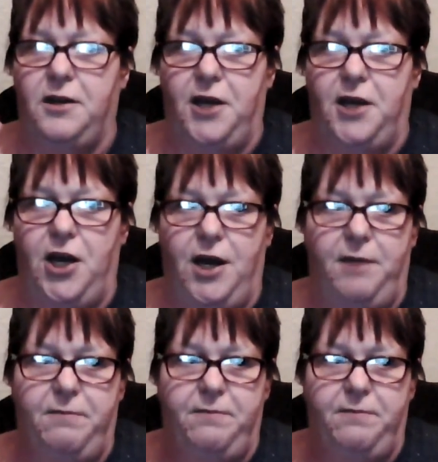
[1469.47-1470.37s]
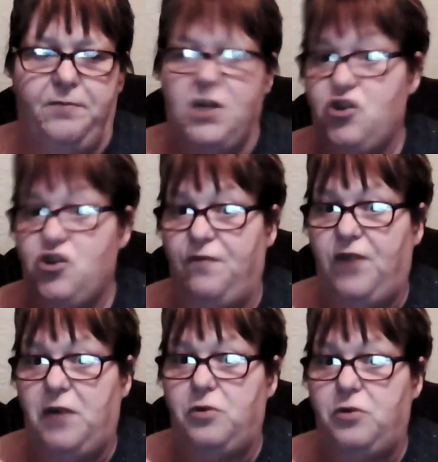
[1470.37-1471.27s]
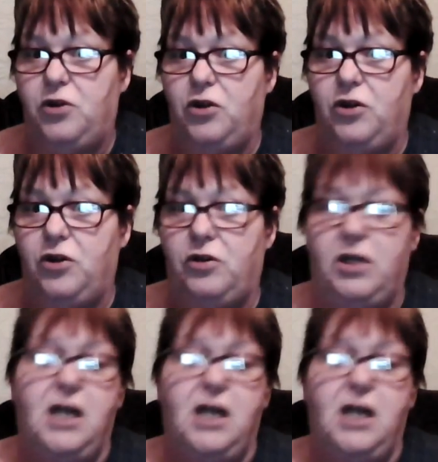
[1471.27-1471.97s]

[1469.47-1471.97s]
sunflower oil.